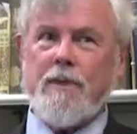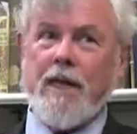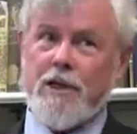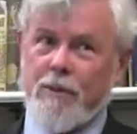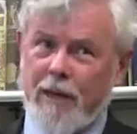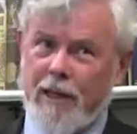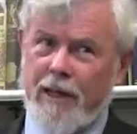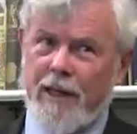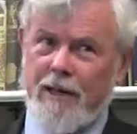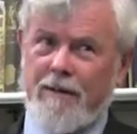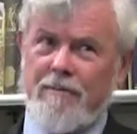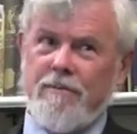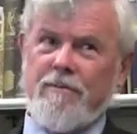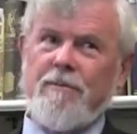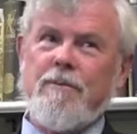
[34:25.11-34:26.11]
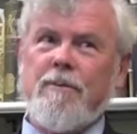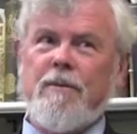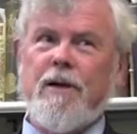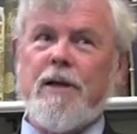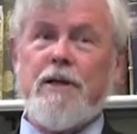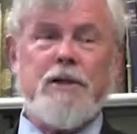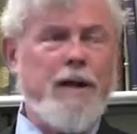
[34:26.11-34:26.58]
that's quite late. Yeah.
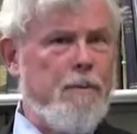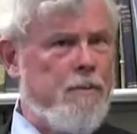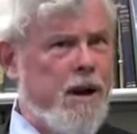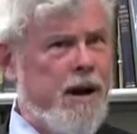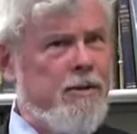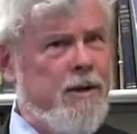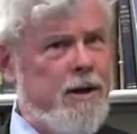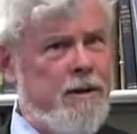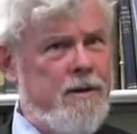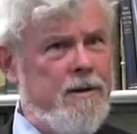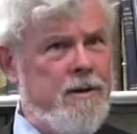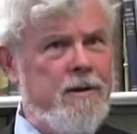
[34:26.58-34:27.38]
He's not married.